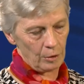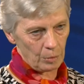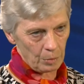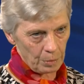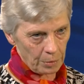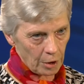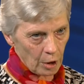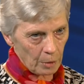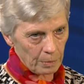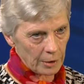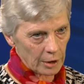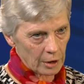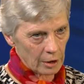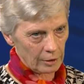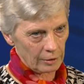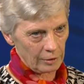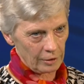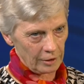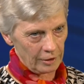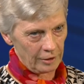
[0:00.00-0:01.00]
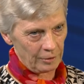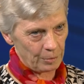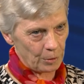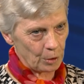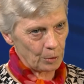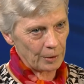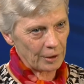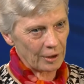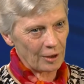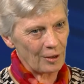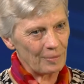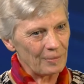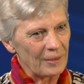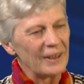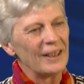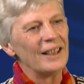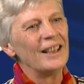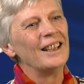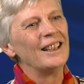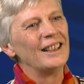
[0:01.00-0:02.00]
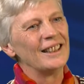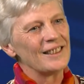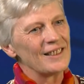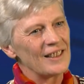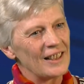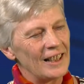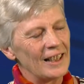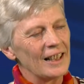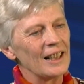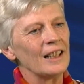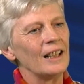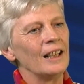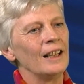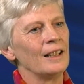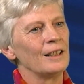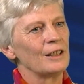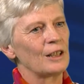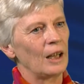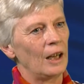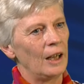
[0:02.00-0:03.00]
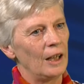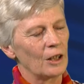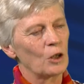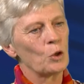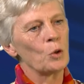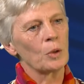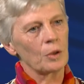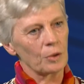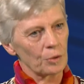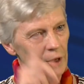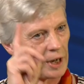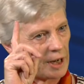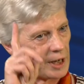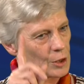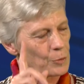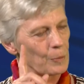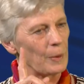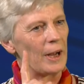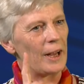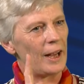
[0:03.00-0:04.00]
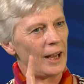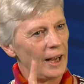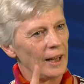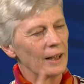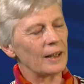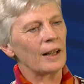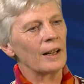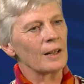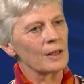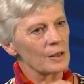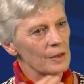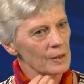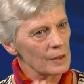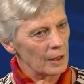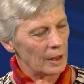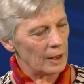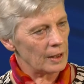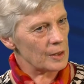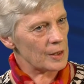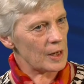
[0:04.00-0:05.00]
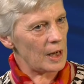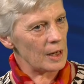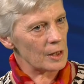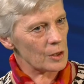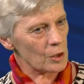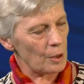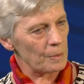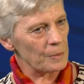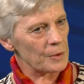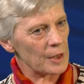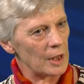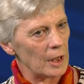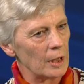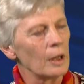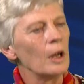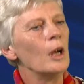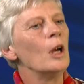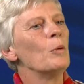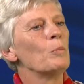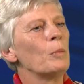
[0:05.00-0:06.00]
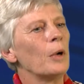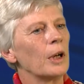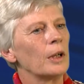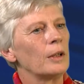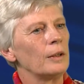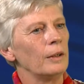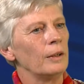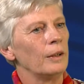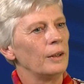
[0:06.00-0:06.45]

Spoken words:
publicum there, and I could raise my hand and say something, but